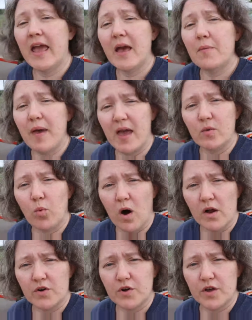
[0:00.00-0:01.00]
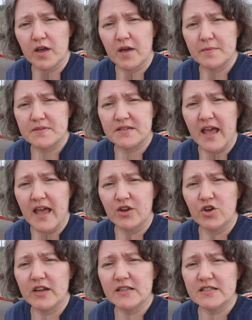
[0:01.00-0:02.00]
amp and water hookups, and
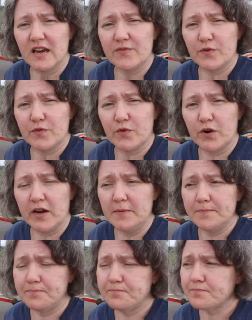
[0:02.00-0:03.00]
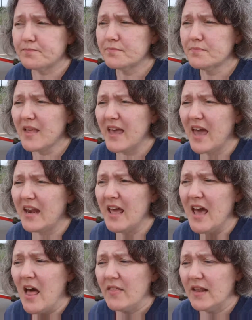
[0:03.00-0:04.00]
you can stay for free. And
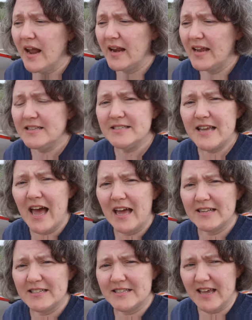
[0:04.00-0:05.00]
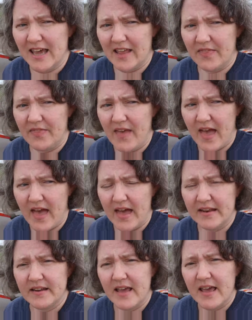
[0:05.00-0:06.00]
the lady inside said
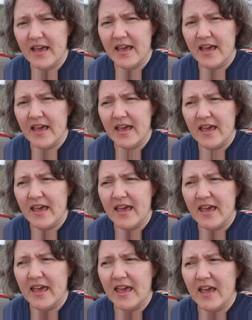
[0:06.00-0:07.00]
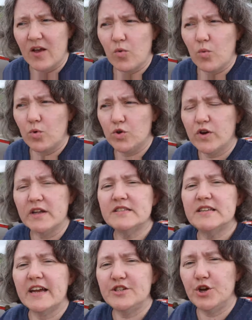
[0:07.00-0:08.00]
that you can
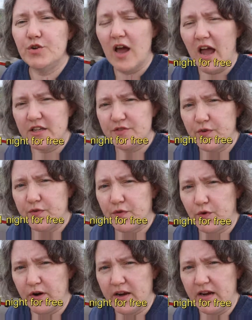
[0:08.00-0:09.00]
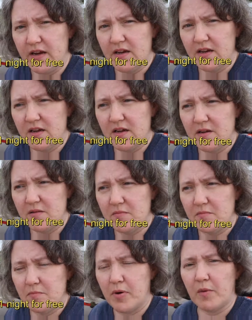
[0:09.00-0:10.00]
stay two nights for free
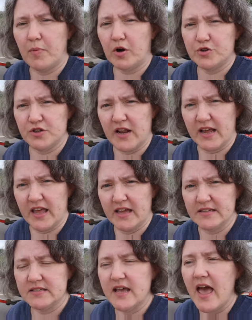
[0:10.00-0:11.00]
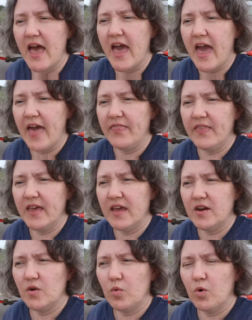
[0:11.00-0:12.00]
per person, I guess. And
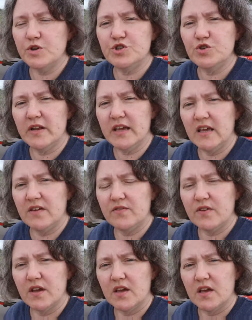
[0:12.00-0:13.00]
then once you leave,